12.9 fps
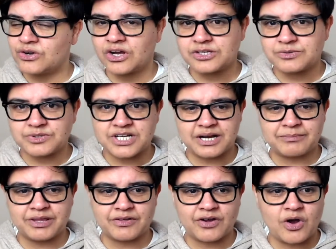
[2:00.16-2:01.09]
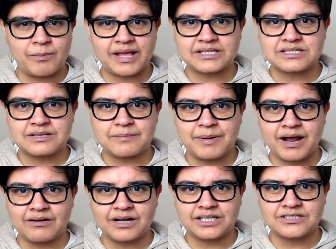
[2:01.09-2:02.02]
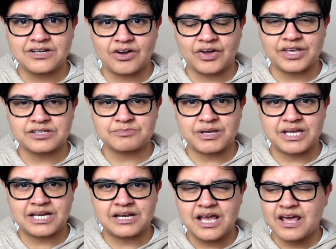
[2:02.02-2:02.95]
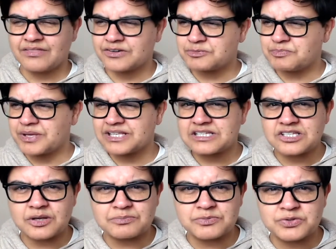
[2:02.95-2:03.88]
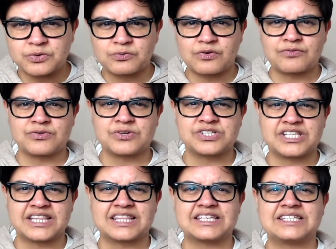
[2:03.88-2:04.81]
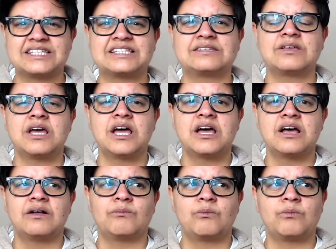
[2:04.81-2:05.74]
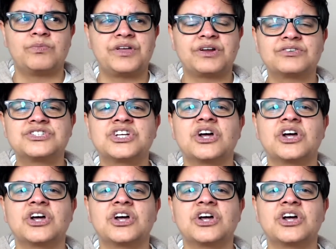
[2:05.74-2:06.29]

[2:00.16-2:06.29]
guys were telling me in the comments that apparently Ty has made, there's been some sort of reference that this is a